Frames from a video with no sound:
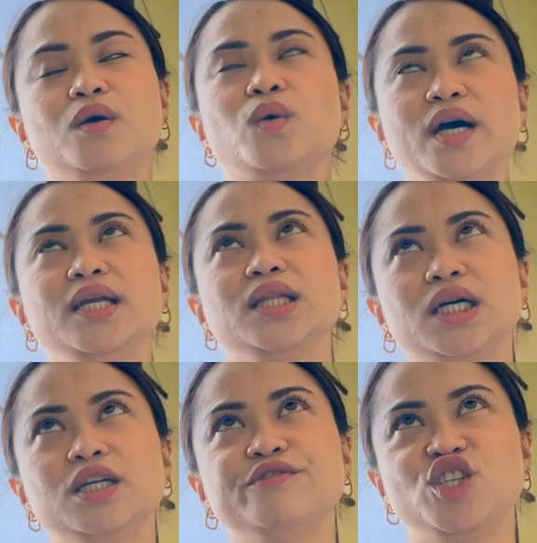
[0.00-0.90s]
quite a
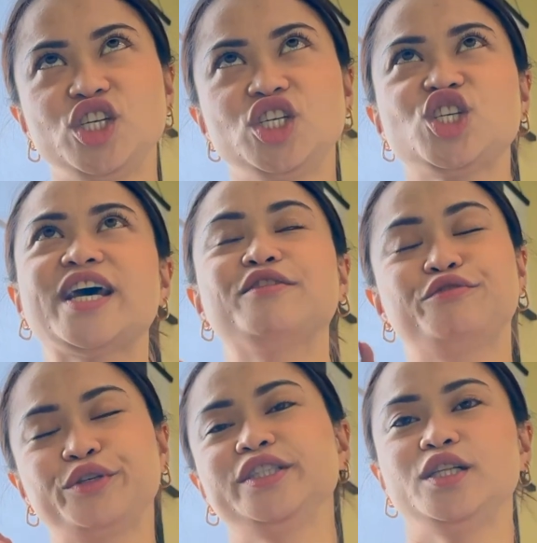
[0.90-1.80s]
lot of chit chat
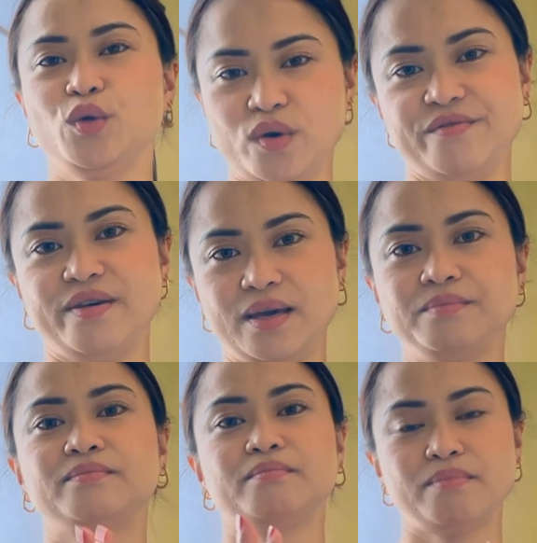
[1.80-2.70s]
for the Loewe
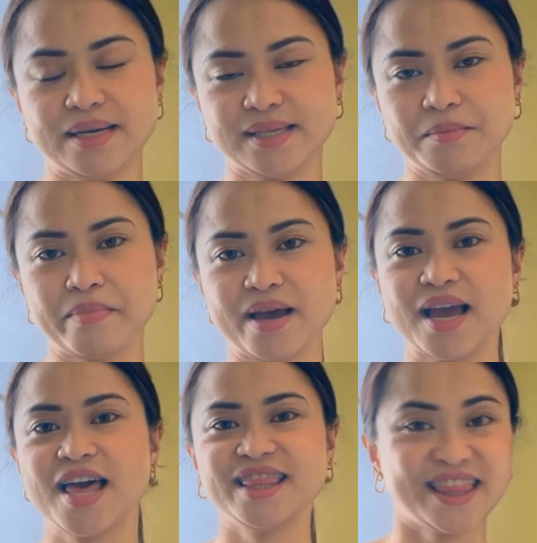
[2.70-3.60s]
basket bag.
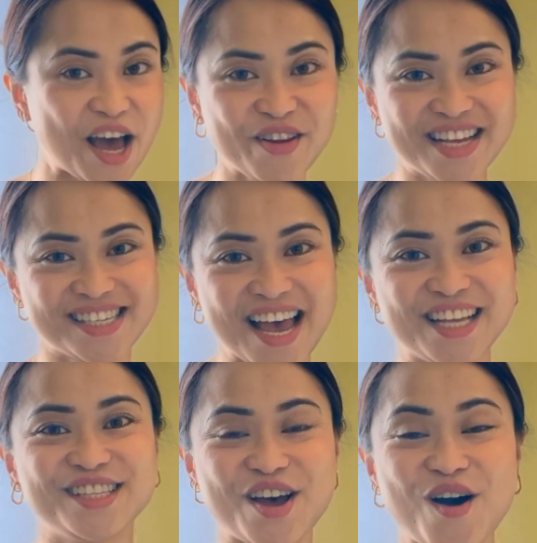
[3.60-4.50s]
Now let's
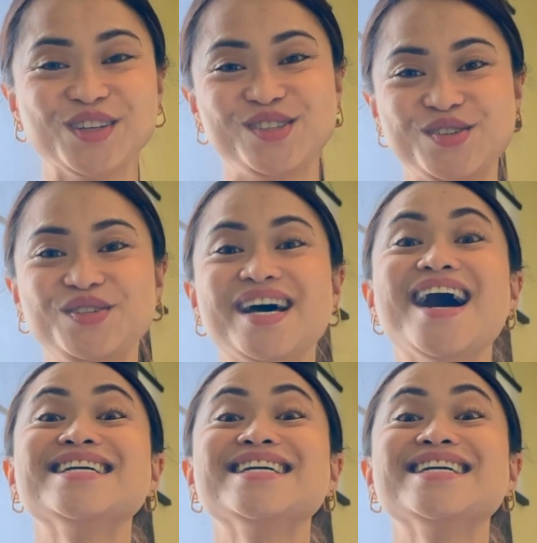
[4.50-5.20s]
head on to the